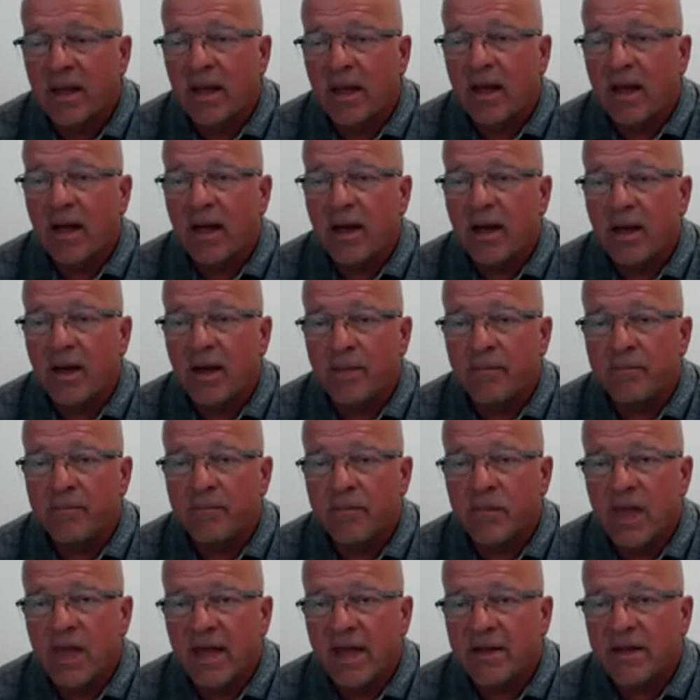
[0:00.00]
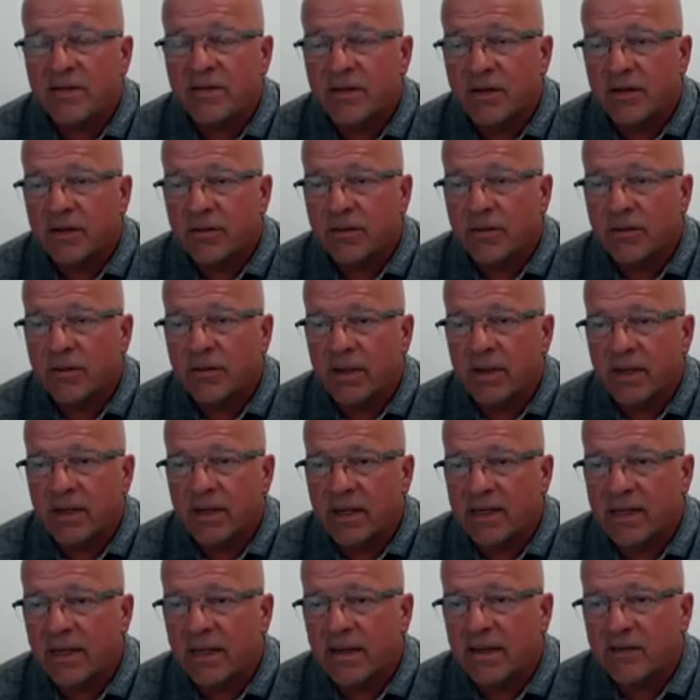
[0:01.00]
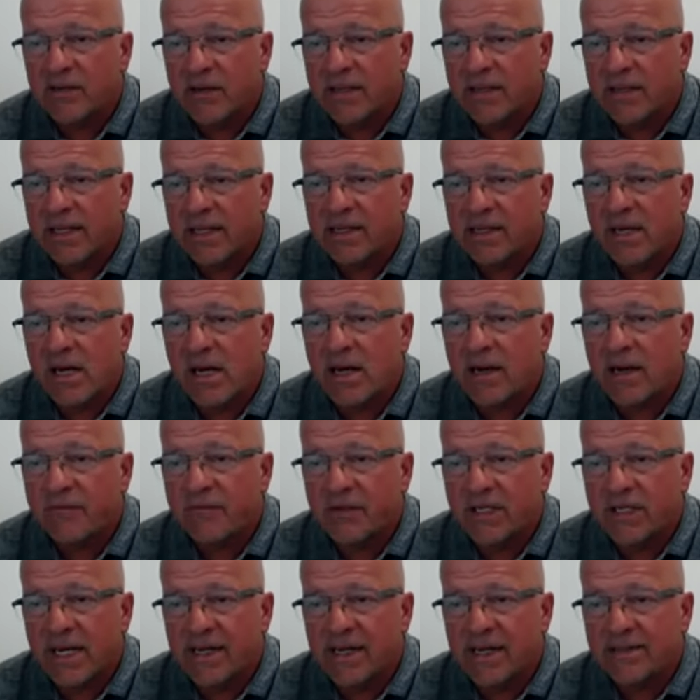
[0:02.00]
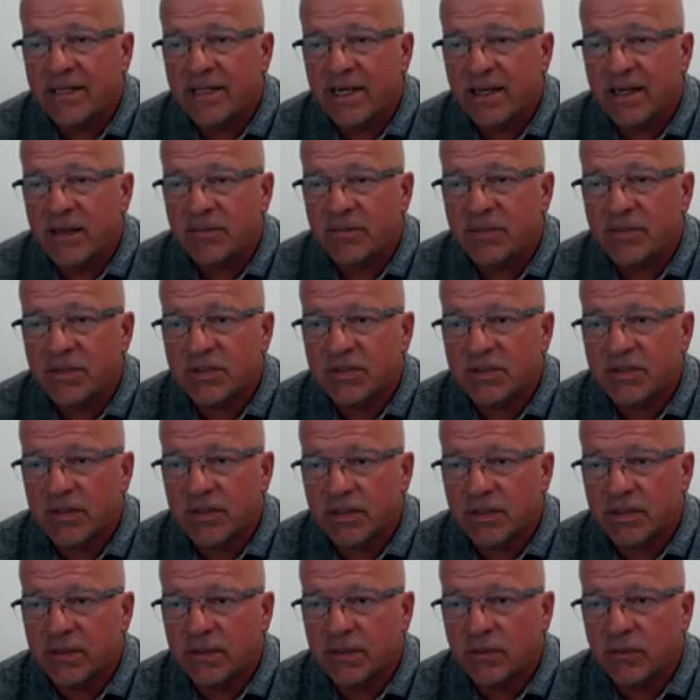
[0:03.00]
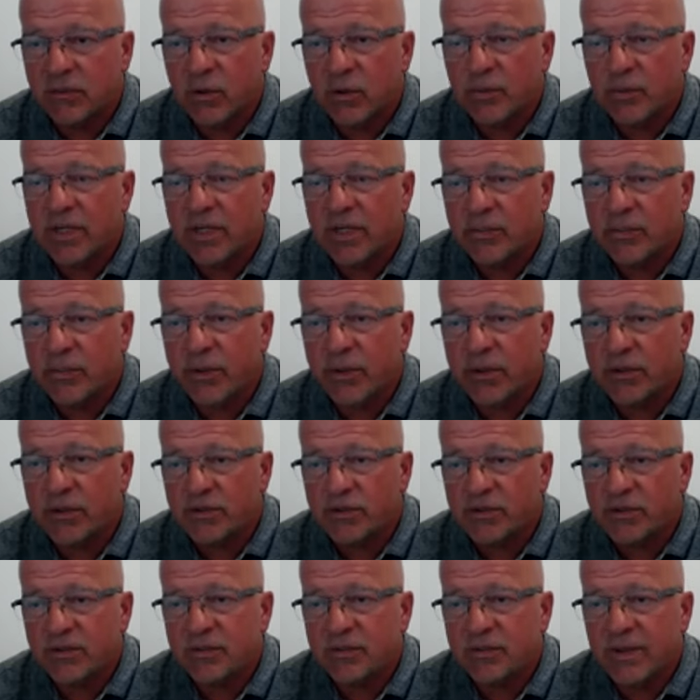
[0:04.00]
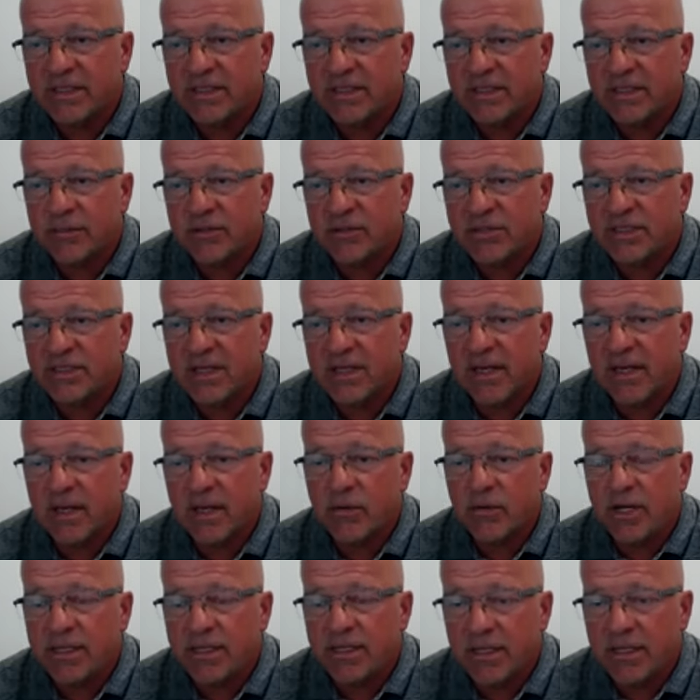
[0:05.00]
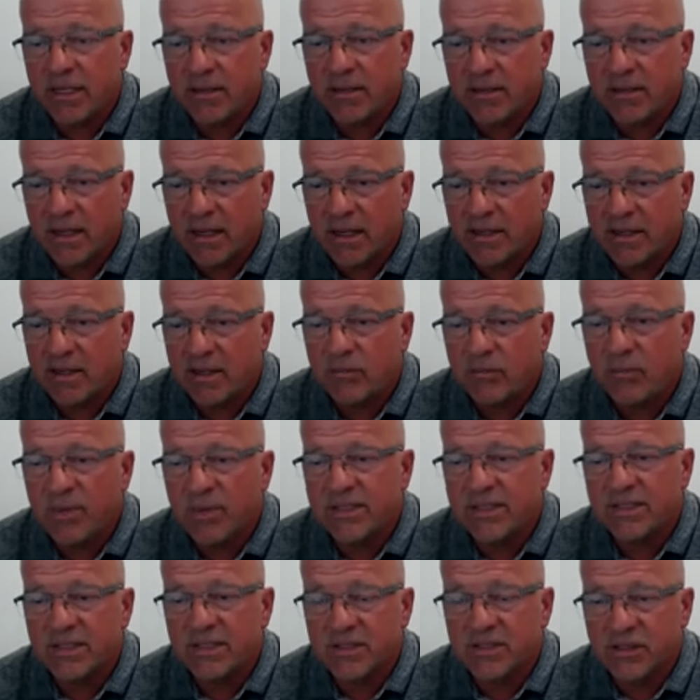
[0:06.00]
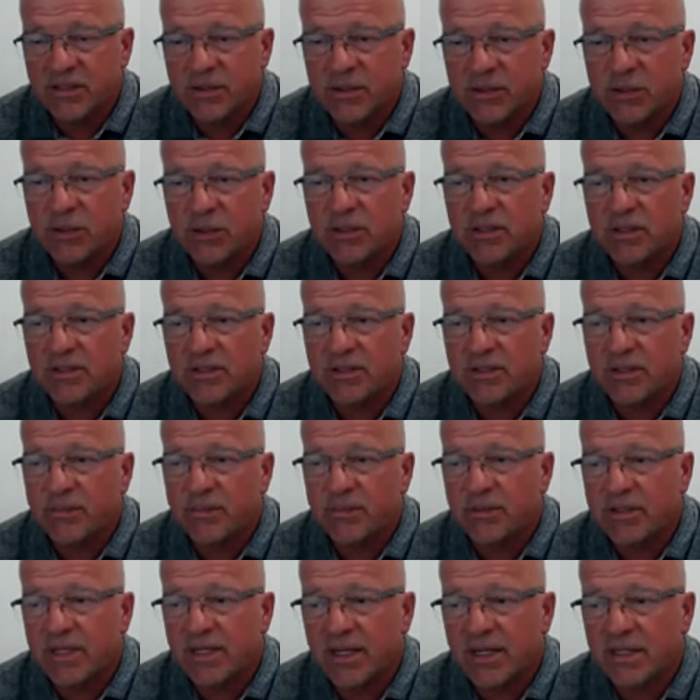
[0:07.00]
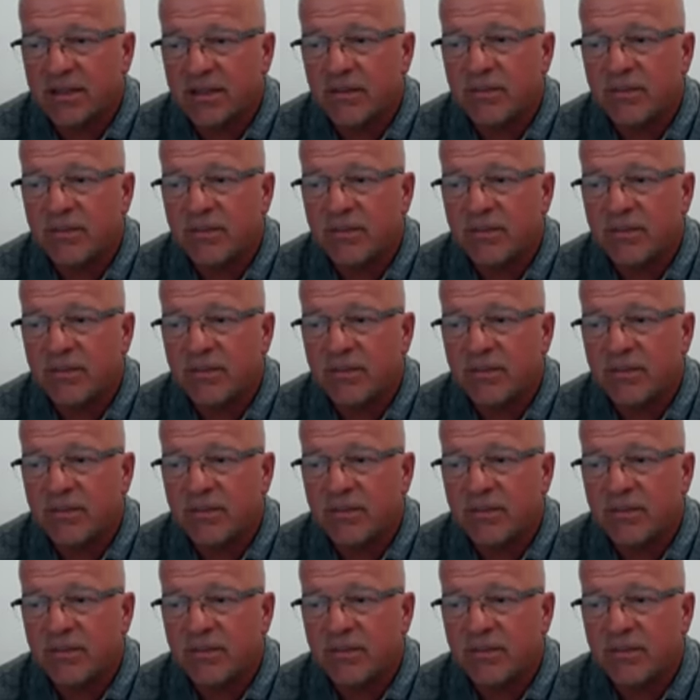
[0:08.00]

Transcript: Um, yeah, so kind of as I let off, a lot of times, you know, we'll be approached by someone saying, "Well, I need I need business insurance to protect the